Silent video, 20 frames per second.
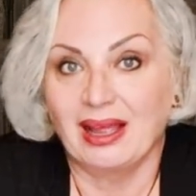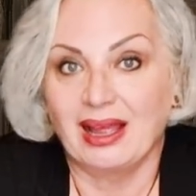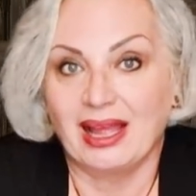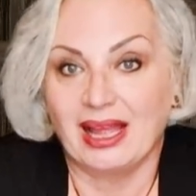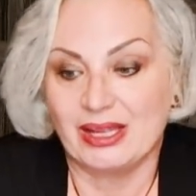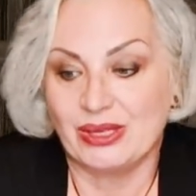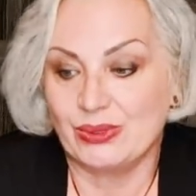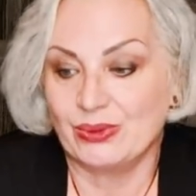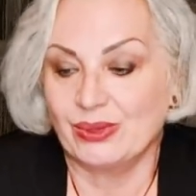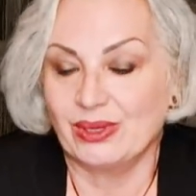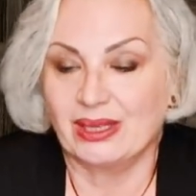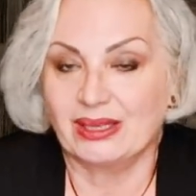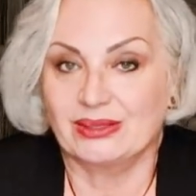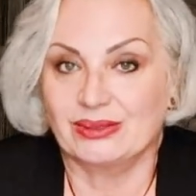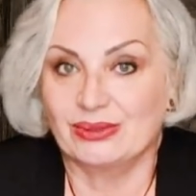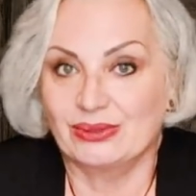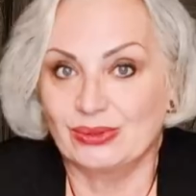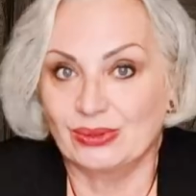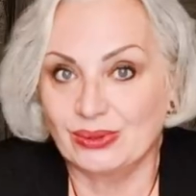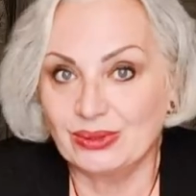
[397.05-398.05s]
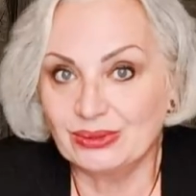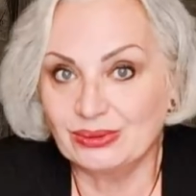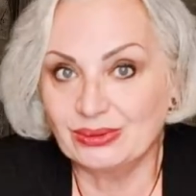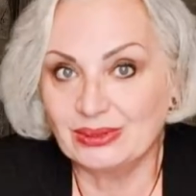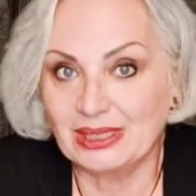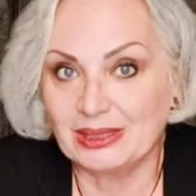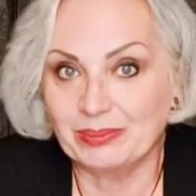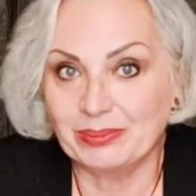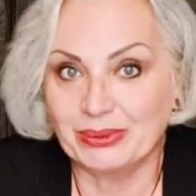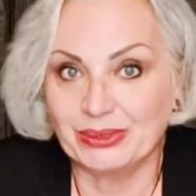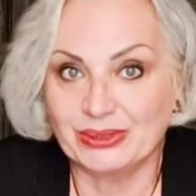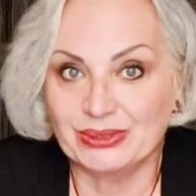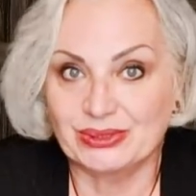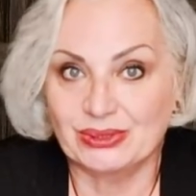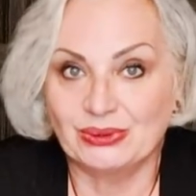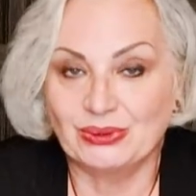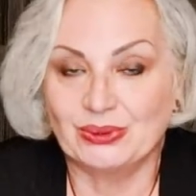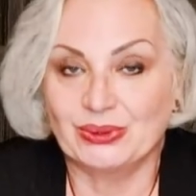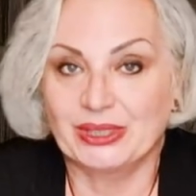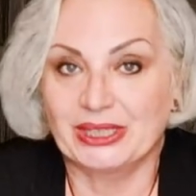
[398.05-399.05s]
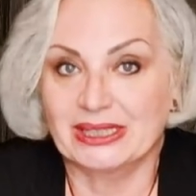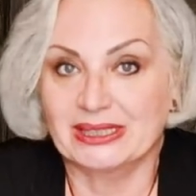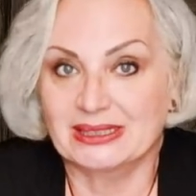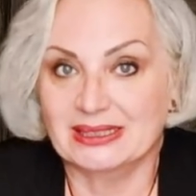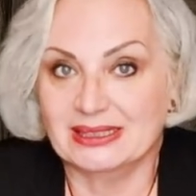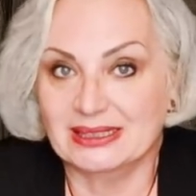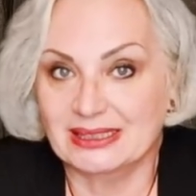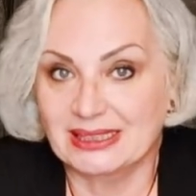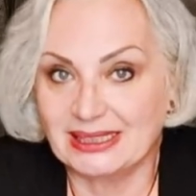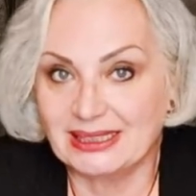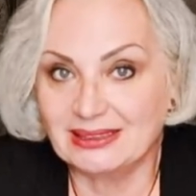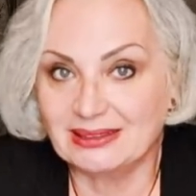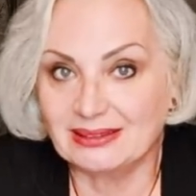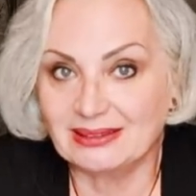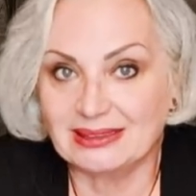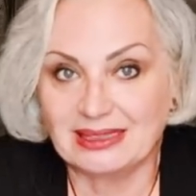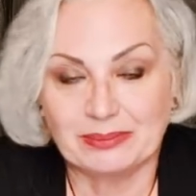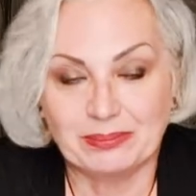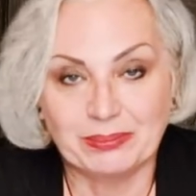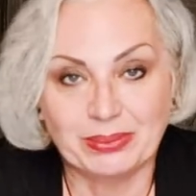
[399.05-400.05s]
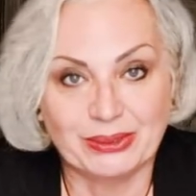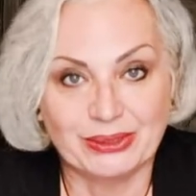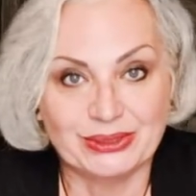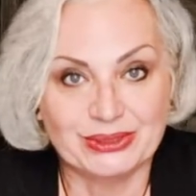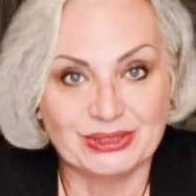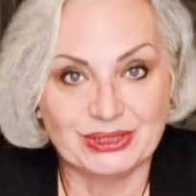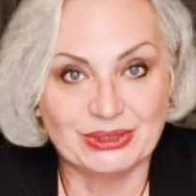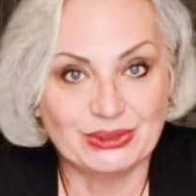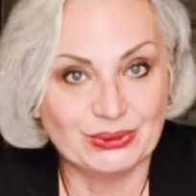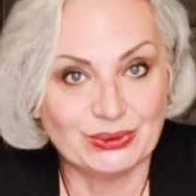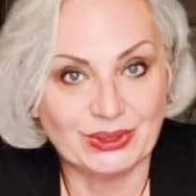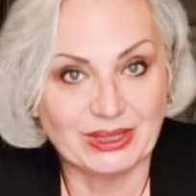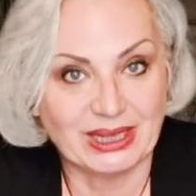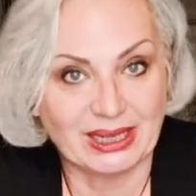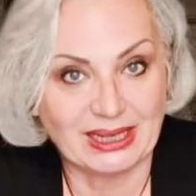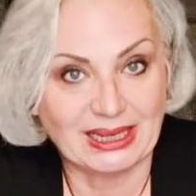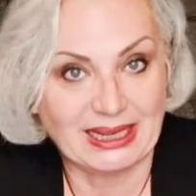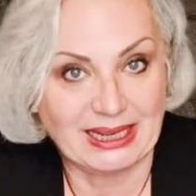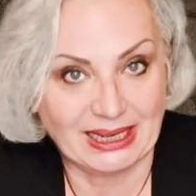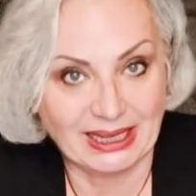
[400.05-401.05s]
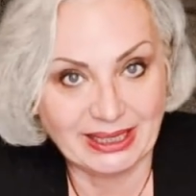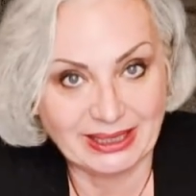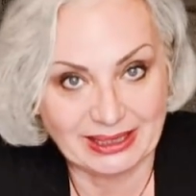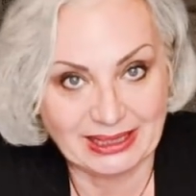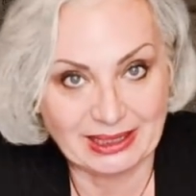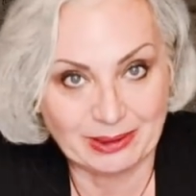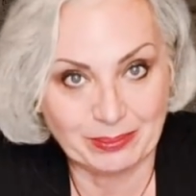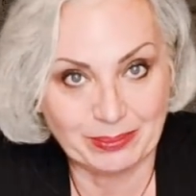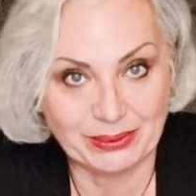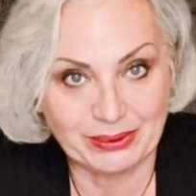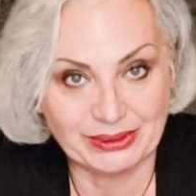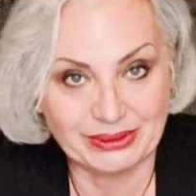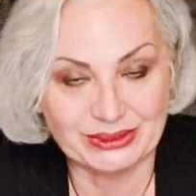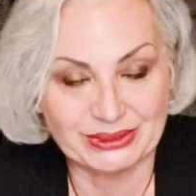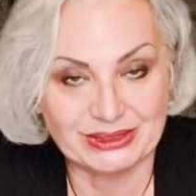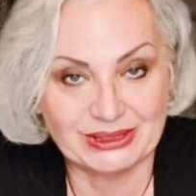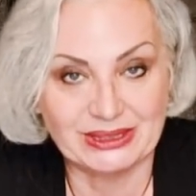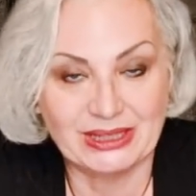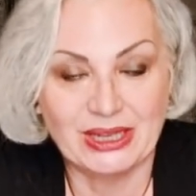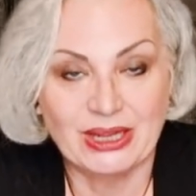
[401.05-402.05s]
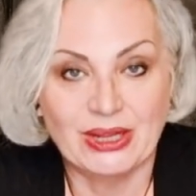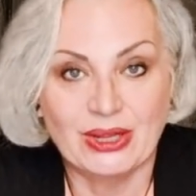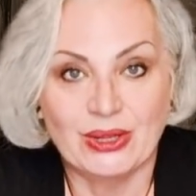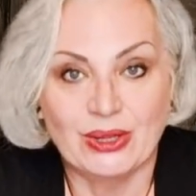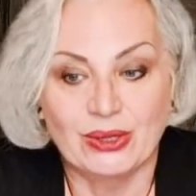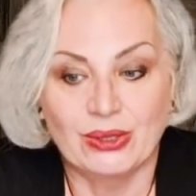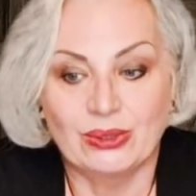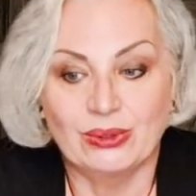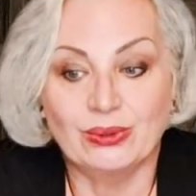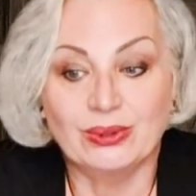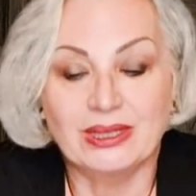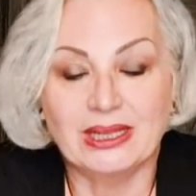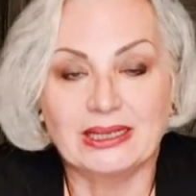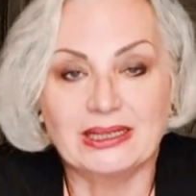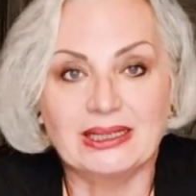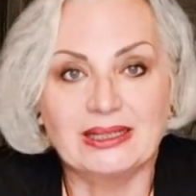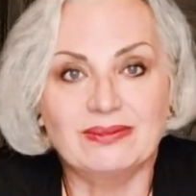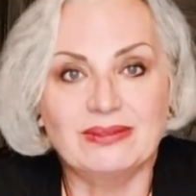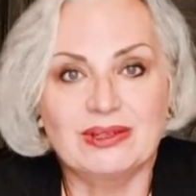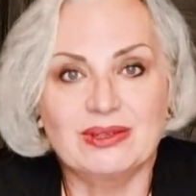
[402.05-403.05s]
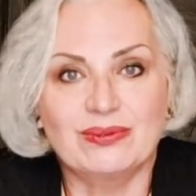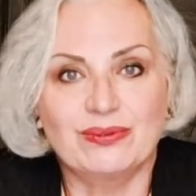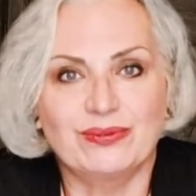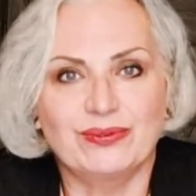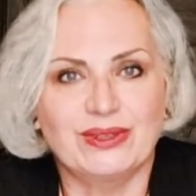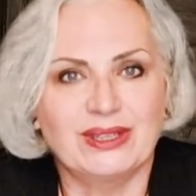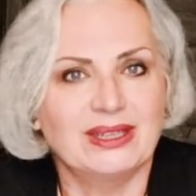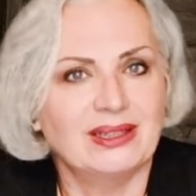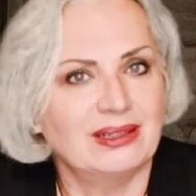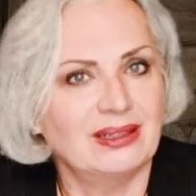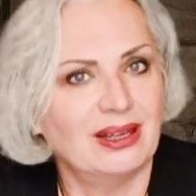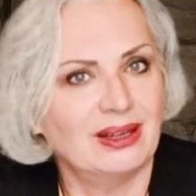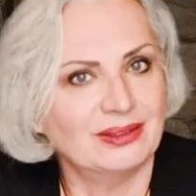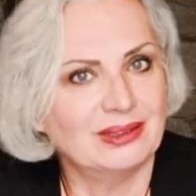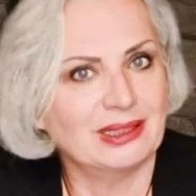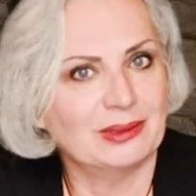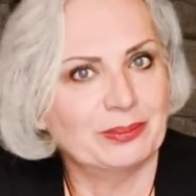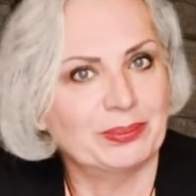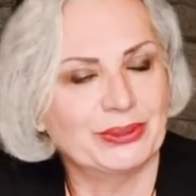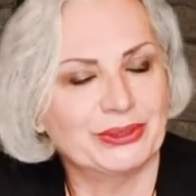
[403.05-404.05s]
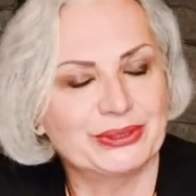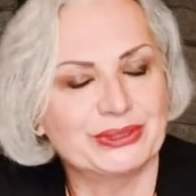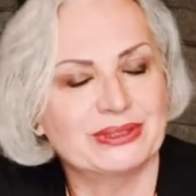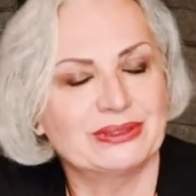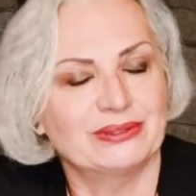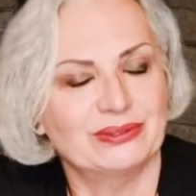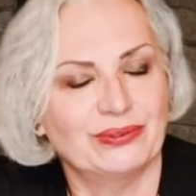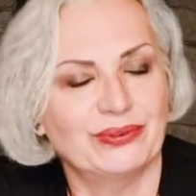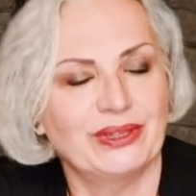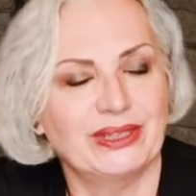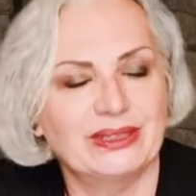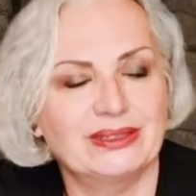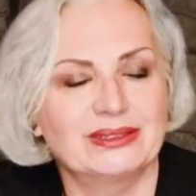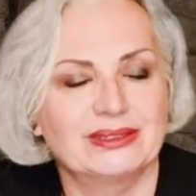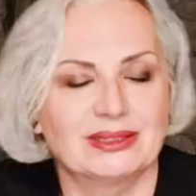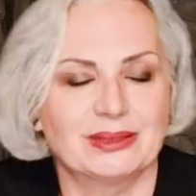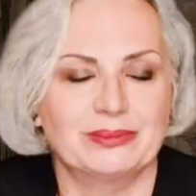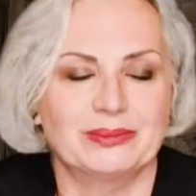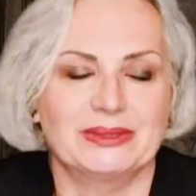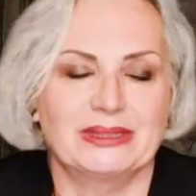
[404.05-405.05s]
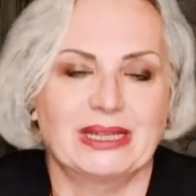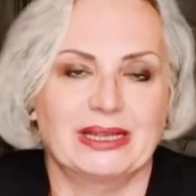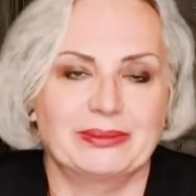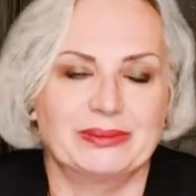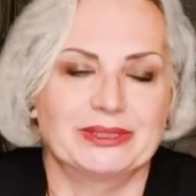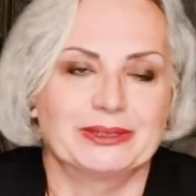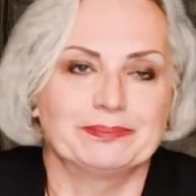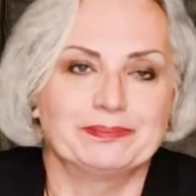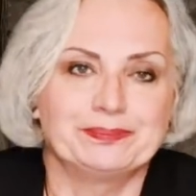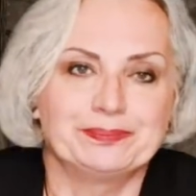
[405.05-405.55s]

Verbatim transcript: And you can talk to that person, you can see that person, you can hear that person, you can even feel how that person feels sometimes.